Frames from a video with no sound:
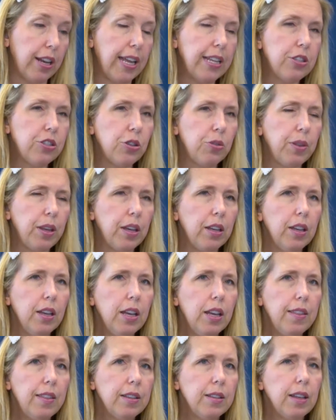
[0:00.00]
And so the
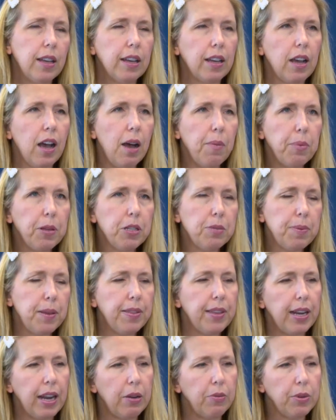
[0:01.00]

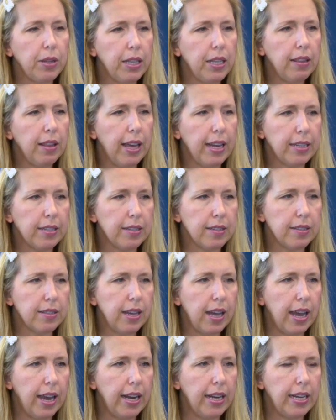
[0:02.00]
accomplishment that I really like to
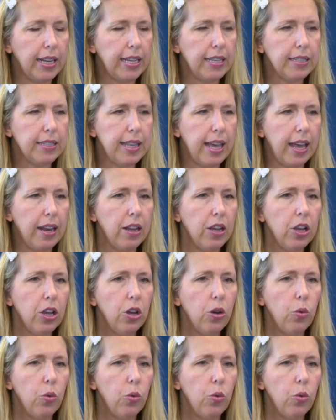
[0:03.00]
cite is that